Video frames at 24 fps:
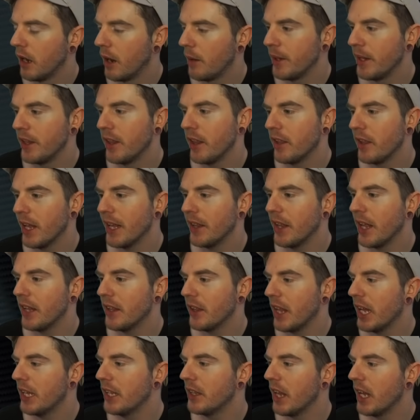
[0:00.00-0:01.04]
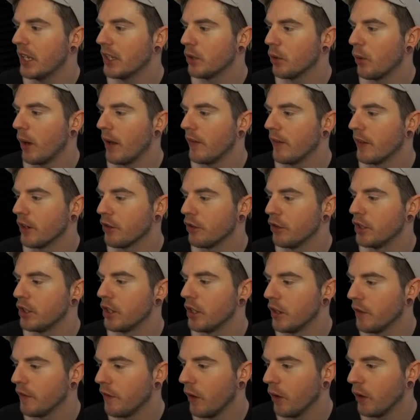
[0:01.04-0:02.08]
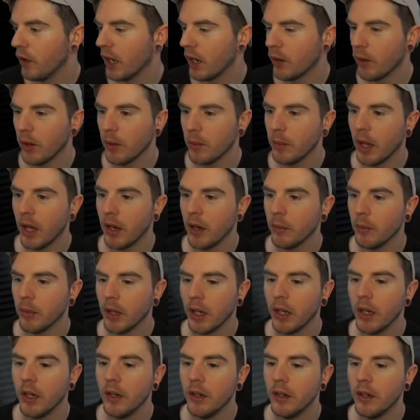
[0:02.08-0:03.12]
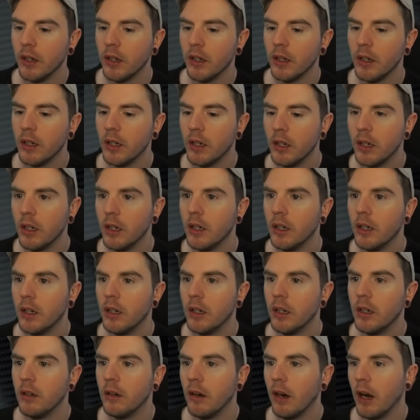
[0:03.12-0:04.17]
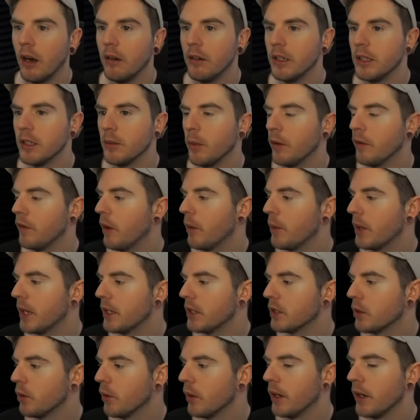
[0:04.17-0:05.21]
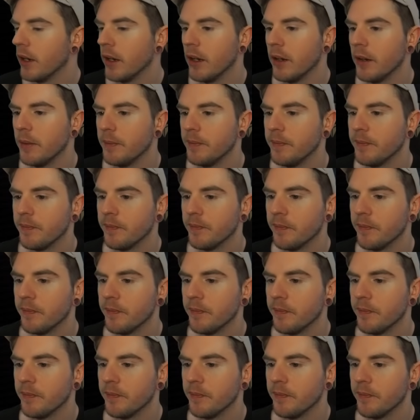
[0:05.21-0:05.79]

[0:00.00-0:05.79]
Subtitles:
I mean, there's a way of increasing your fold equity, blind on blind. All right, reasonable flop with ace-queen here.